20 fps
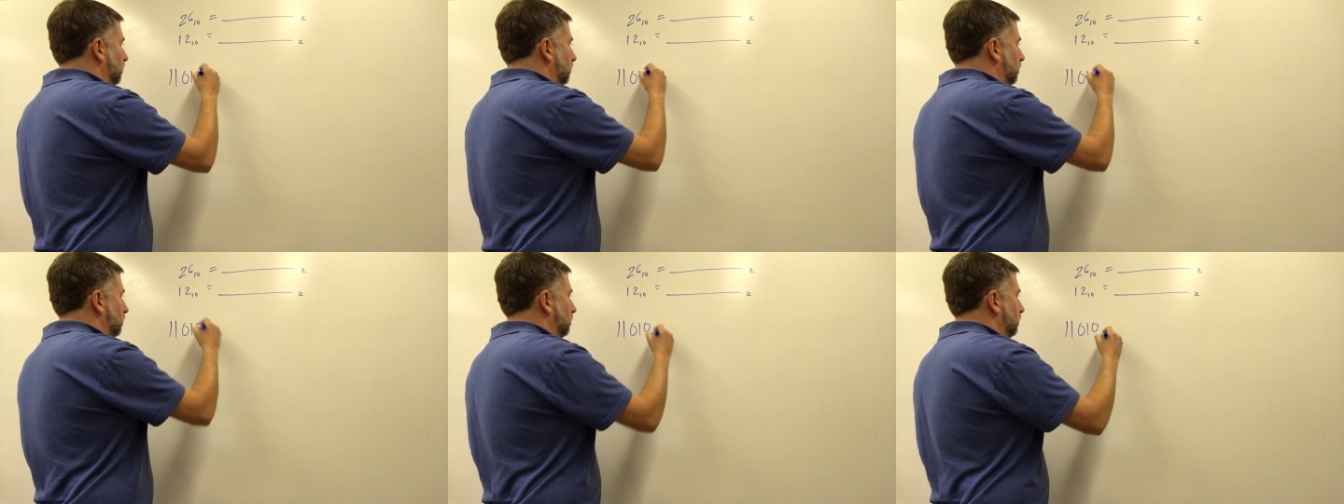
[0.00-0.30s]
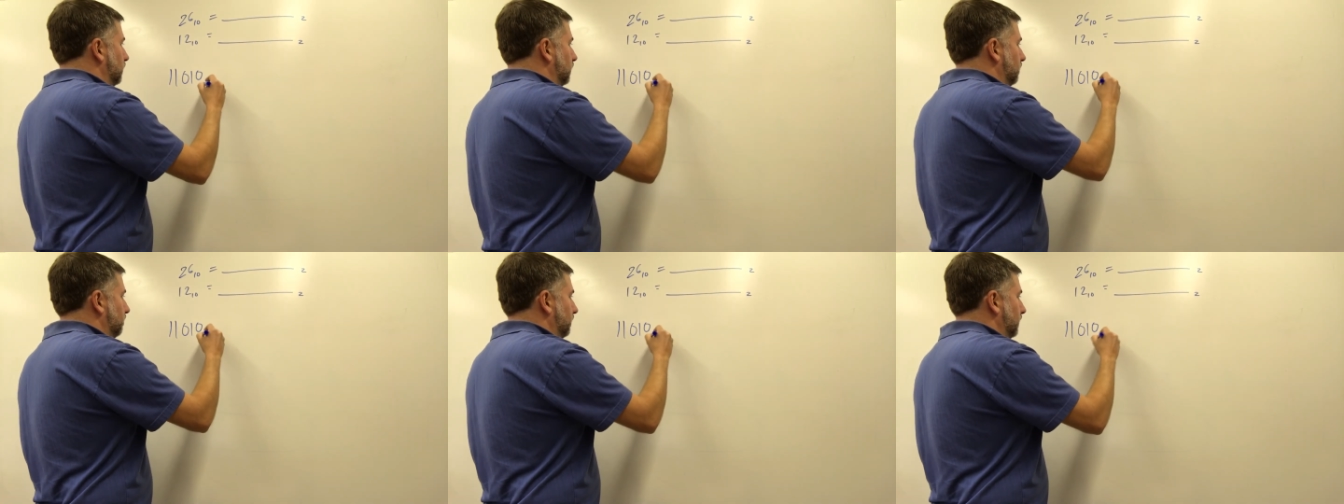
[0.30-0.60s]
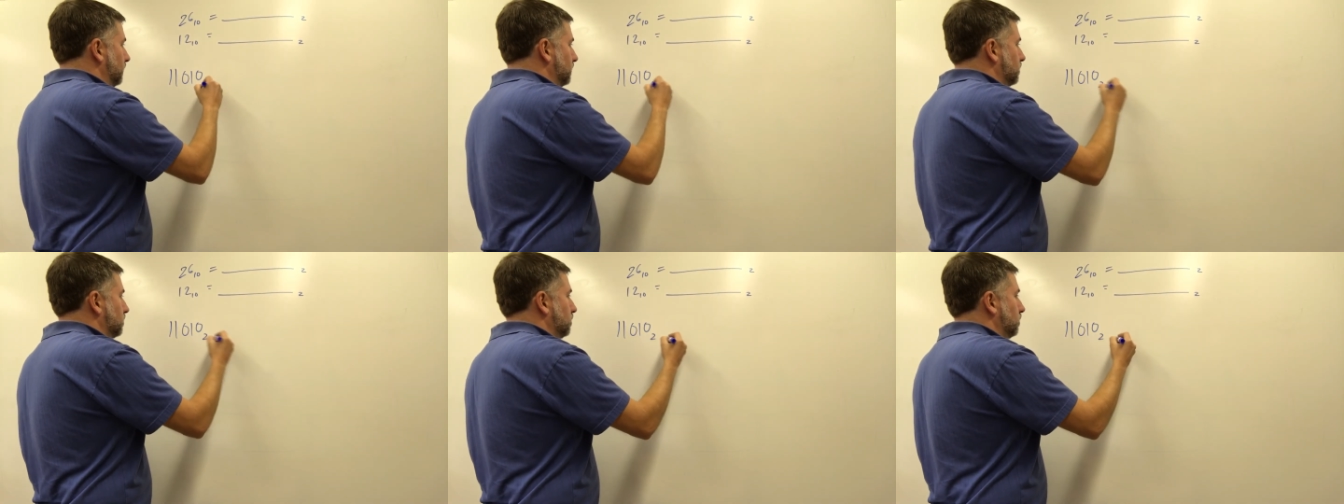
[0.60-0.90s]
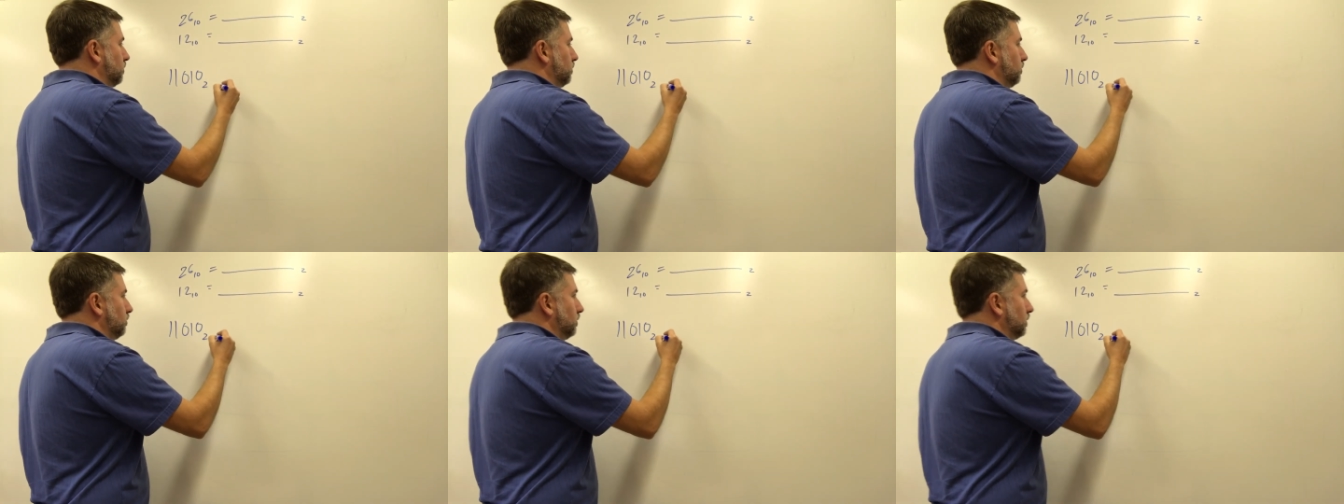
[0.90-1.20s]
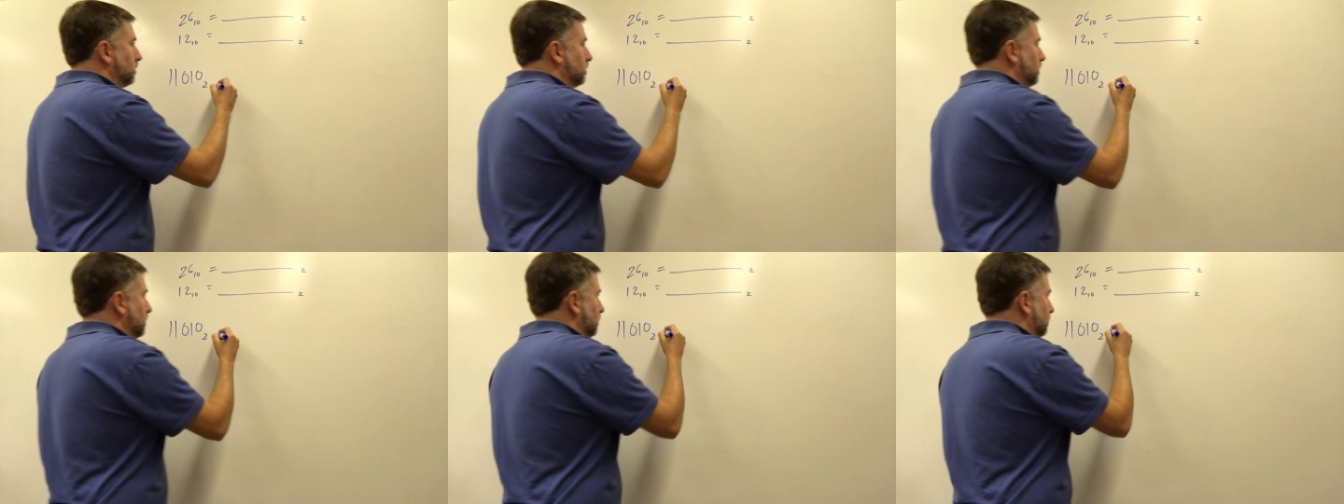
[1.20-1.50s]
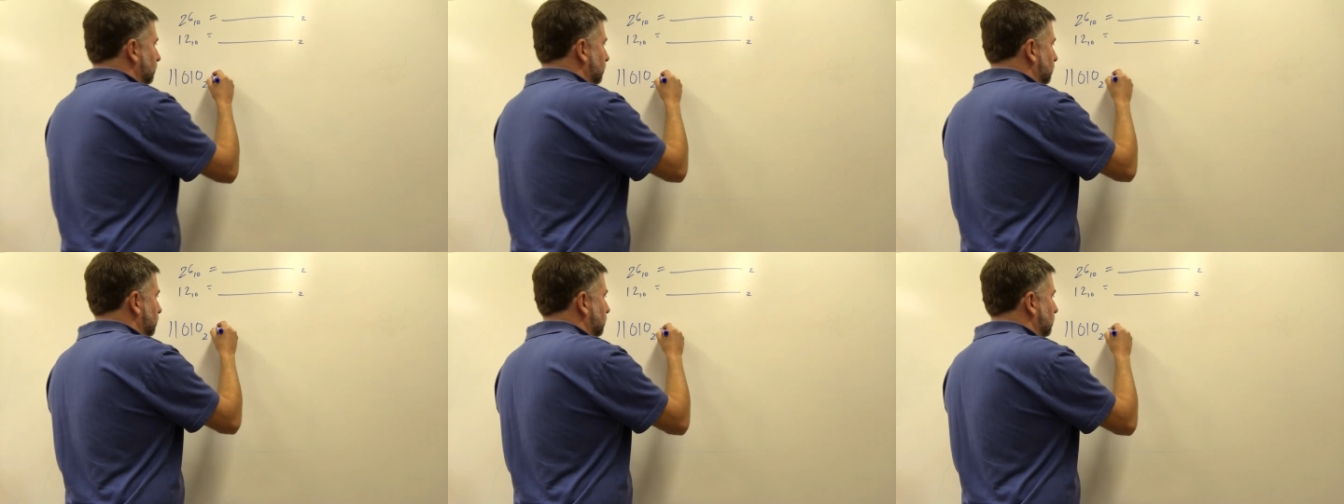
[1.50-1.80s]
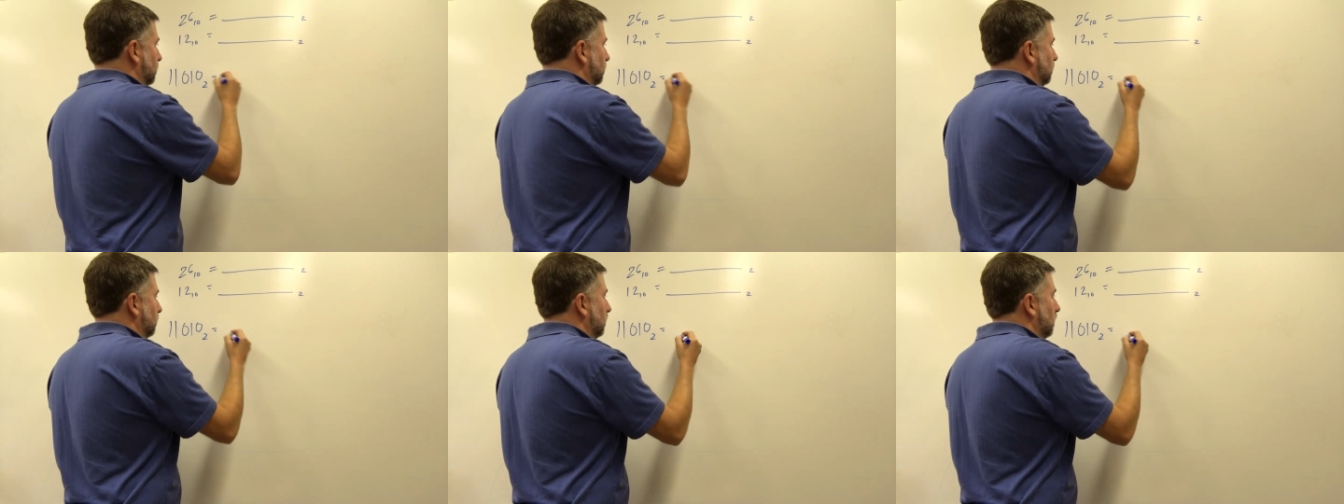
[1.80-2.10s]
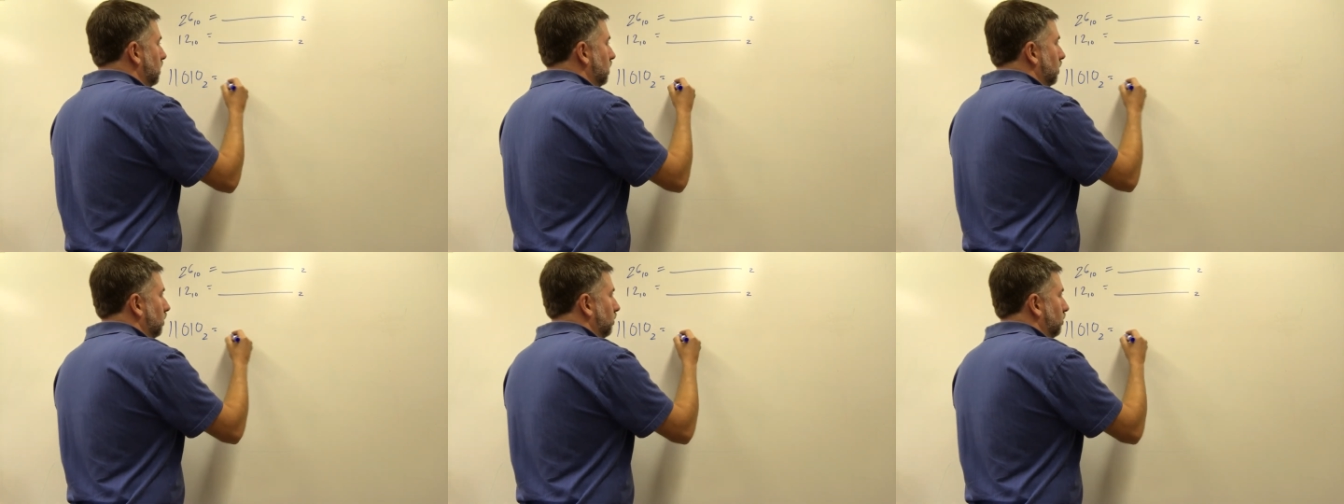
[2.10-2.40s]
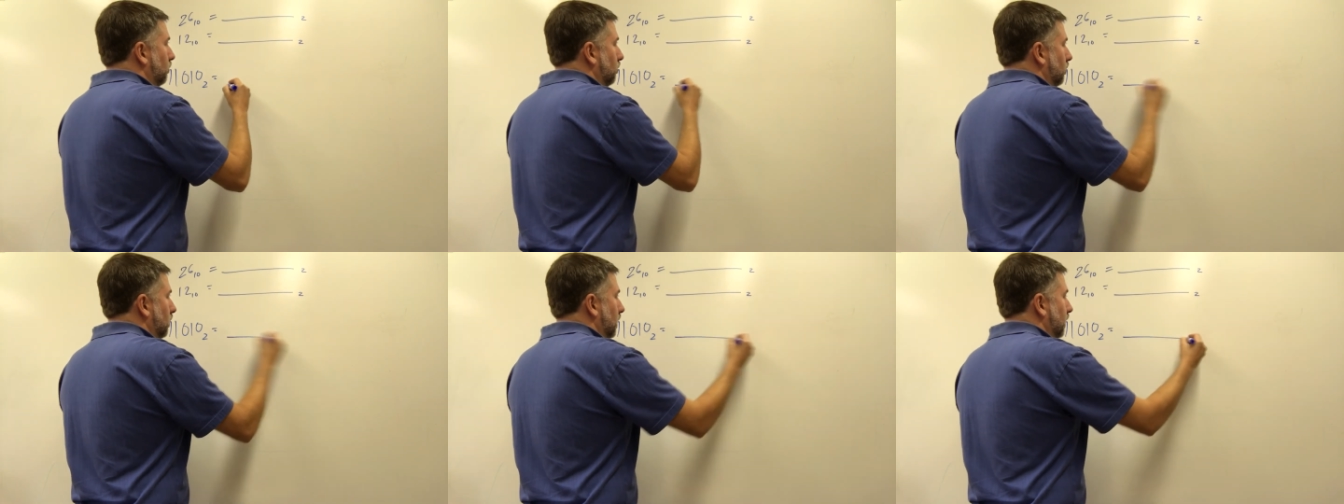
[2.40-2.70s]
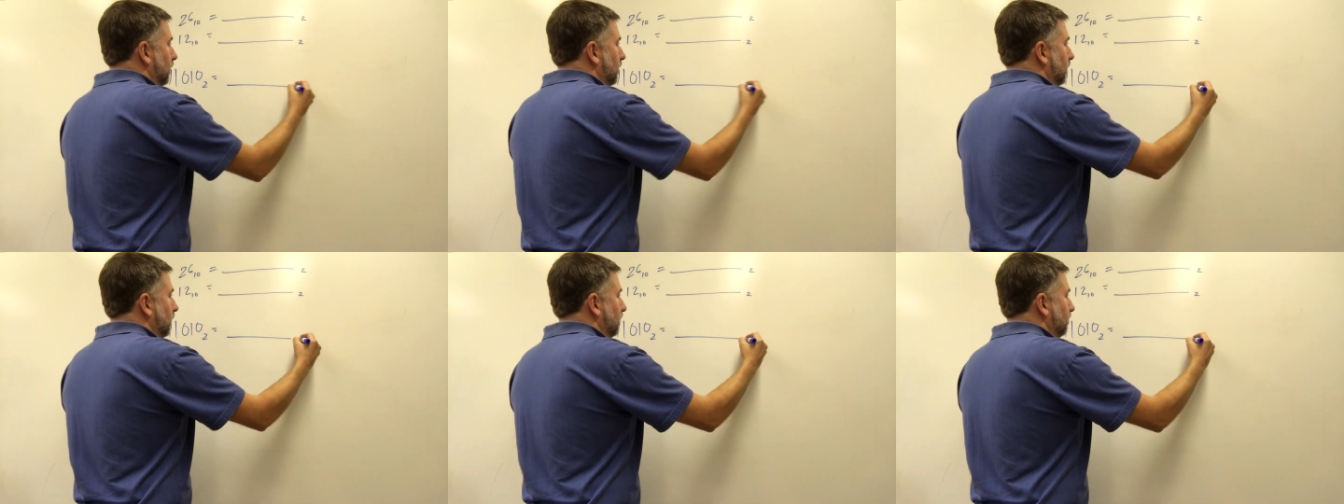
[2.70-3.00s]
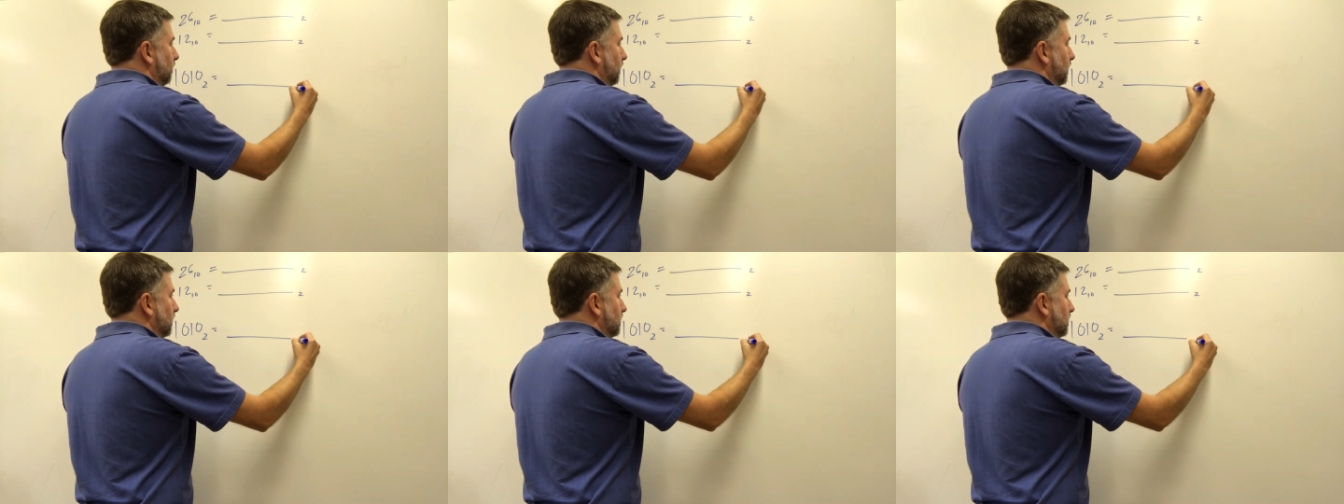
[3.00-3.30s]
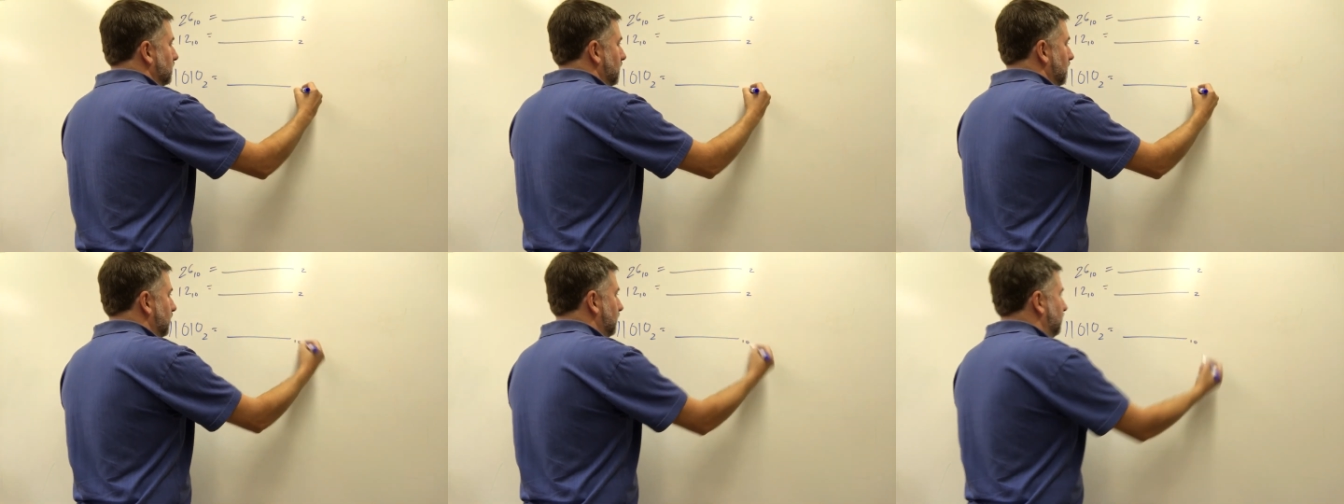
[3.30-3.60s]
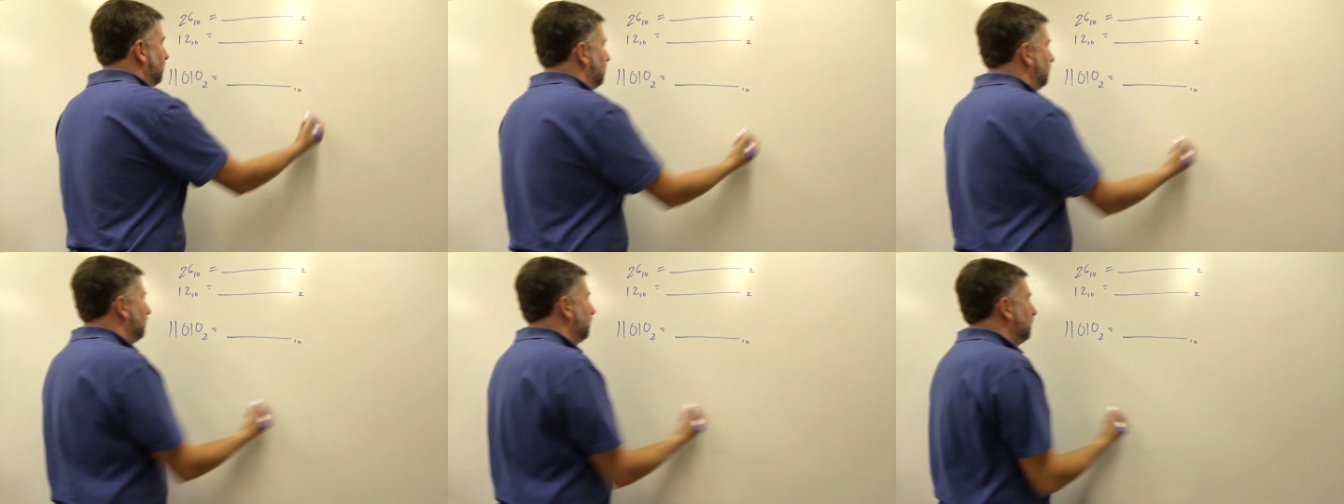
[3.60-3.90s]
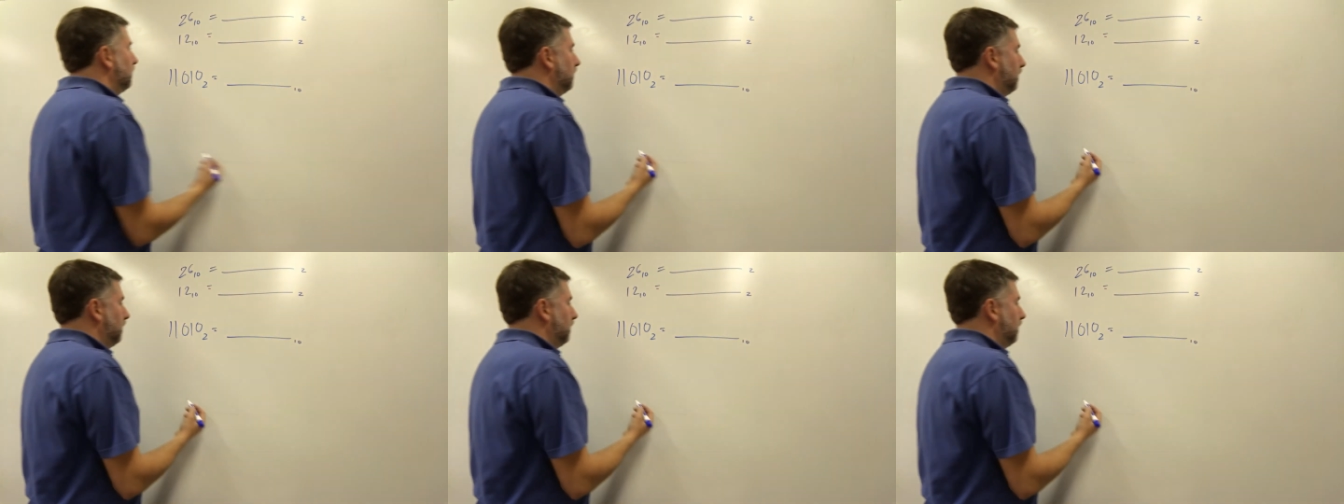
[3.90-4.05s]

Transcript: 0 in base 2 is equal to what in base 10?